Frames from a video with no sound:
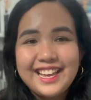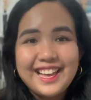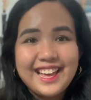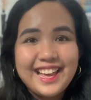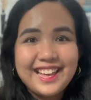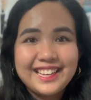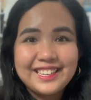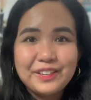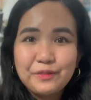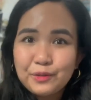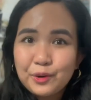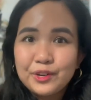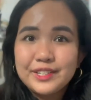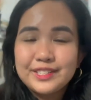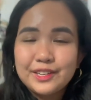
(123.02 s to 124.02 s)
and of
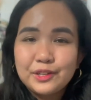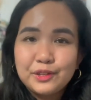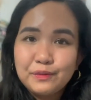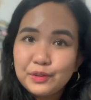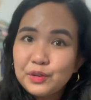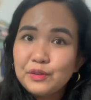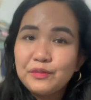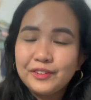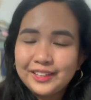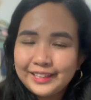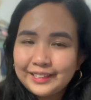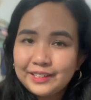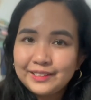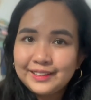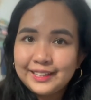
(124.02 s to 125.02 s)
course a review of
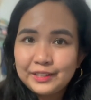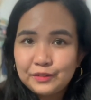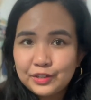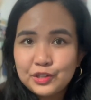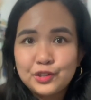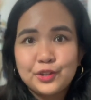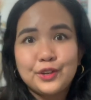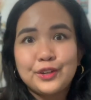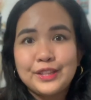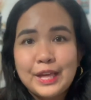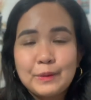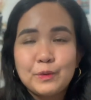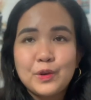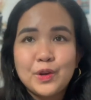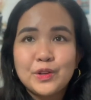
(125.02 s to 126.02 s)
related literature
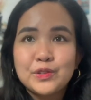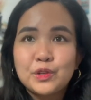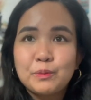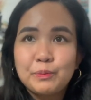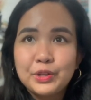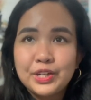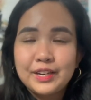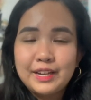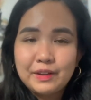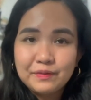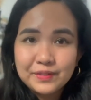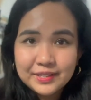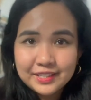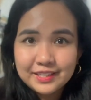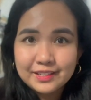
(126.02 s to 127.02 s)
that would also put an
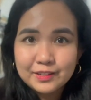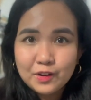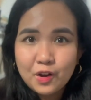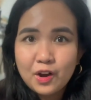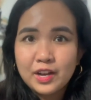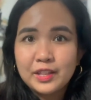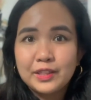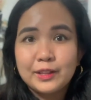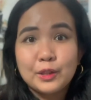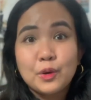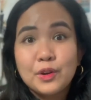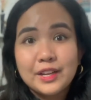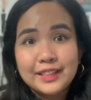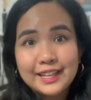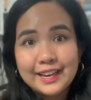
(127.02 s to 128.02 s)
emphasis on the
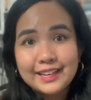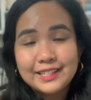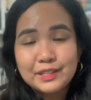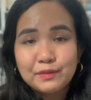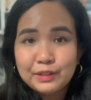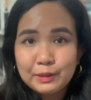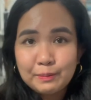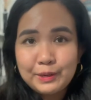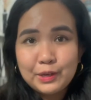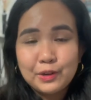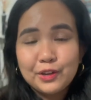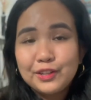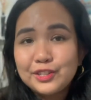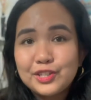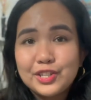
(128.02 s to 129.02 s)
localized Filipino
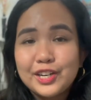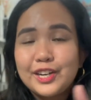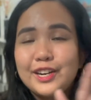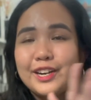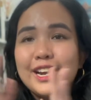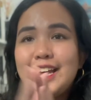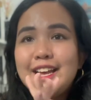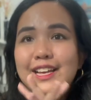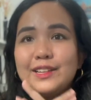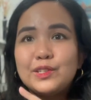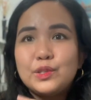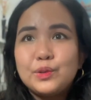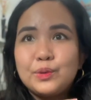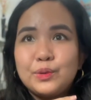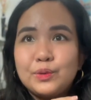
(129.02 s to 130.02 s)
culture.
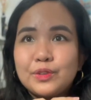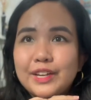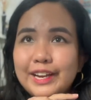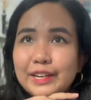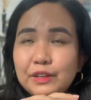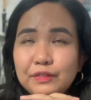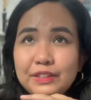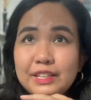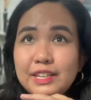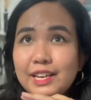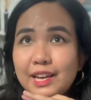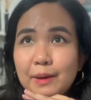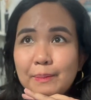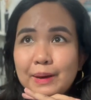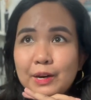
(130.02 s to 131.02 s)
So kind of
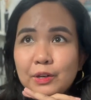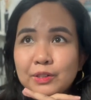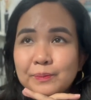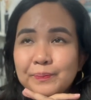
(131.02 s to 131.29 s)
thinking about